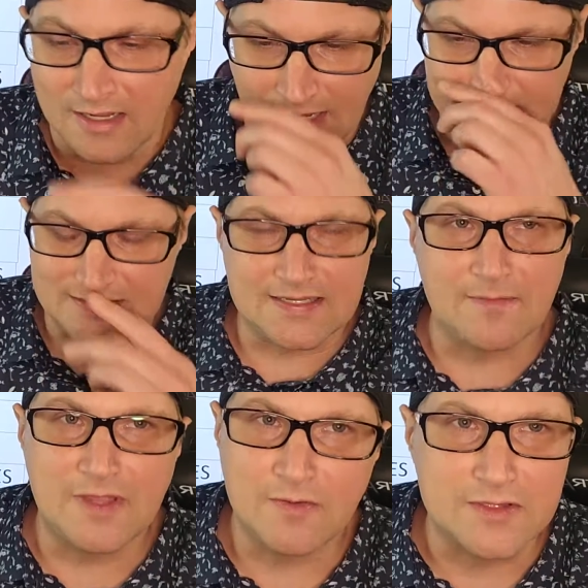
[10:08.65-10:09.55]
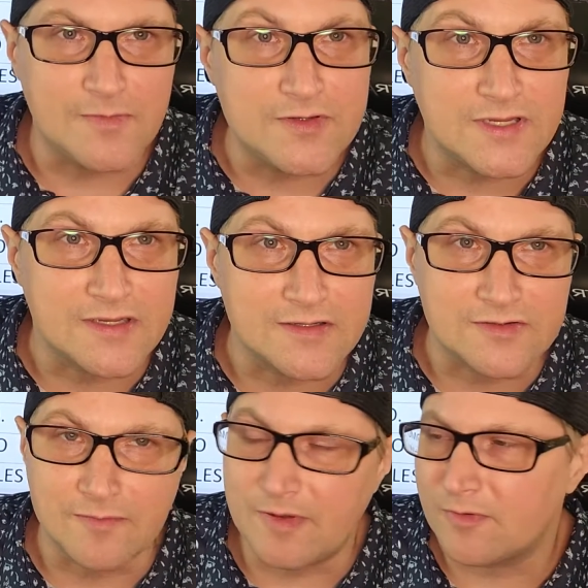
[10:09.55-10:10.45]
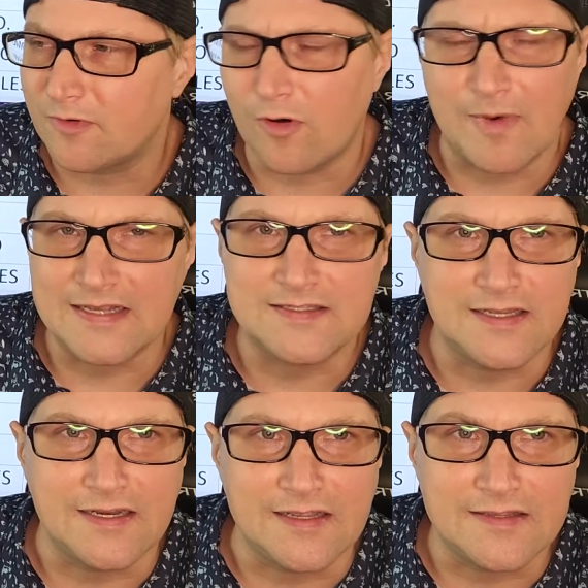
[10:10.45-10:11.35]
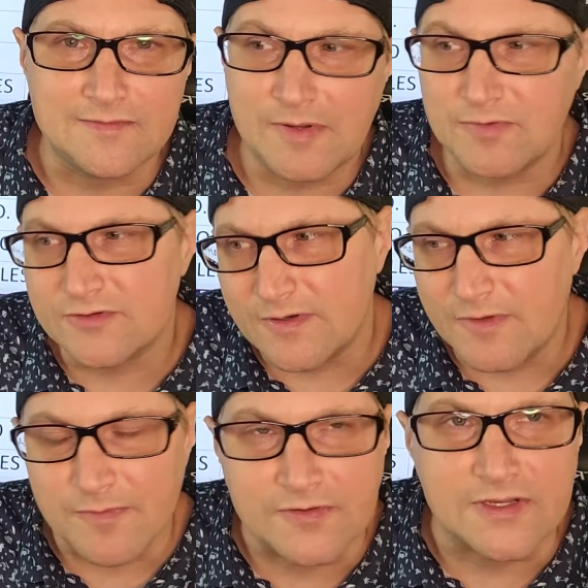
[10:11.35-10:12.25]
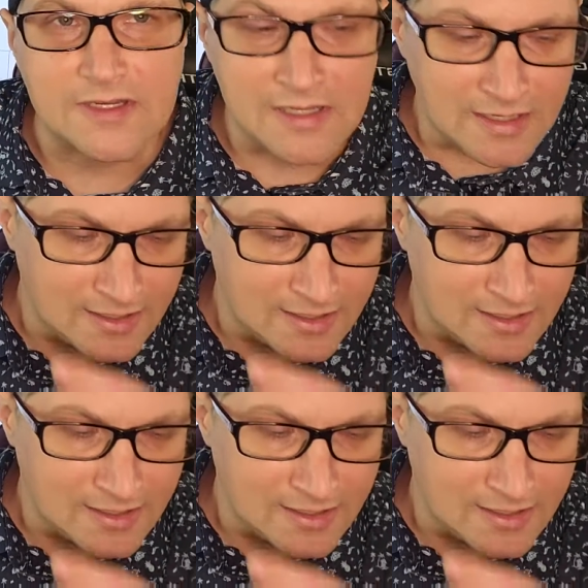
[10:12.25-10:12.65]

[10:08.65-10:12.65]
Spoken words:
It's the same thing with the music industry. People don't go buy CDs. People stream their music.